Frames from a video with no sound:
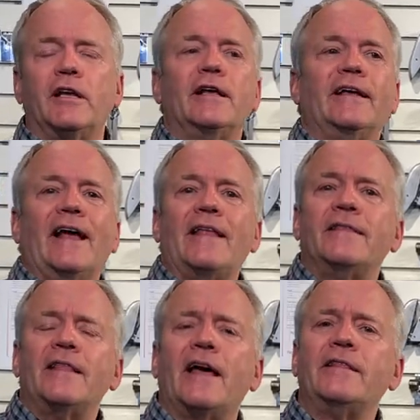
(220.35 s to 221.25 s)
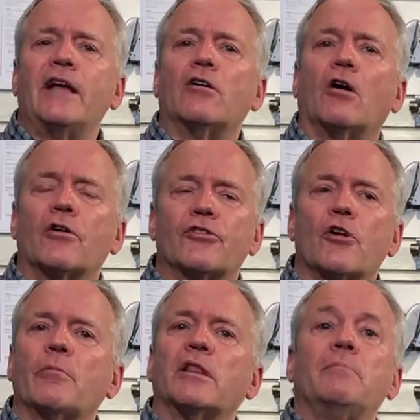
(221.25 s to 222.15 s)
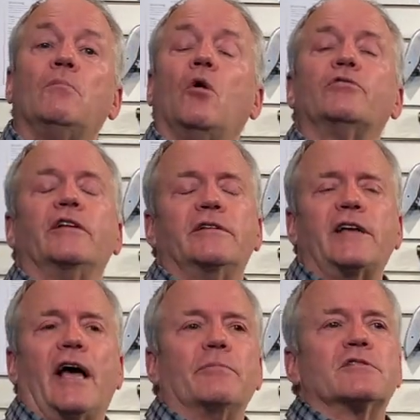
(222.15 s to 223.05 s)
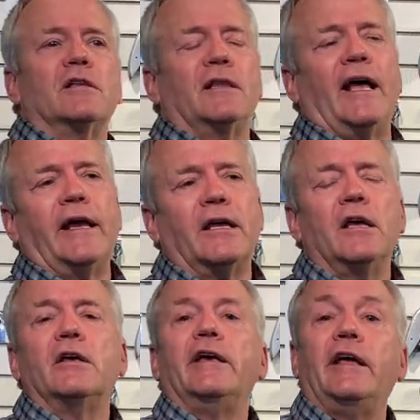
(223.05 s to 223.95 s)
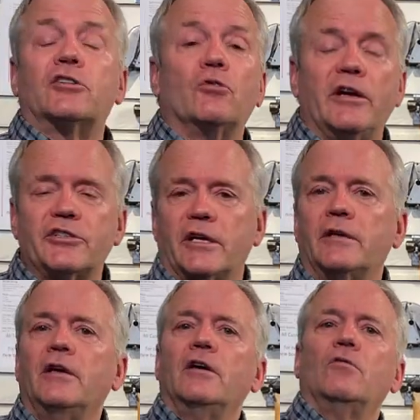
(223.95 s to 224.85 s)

And then there are thermally molded types like Intuition,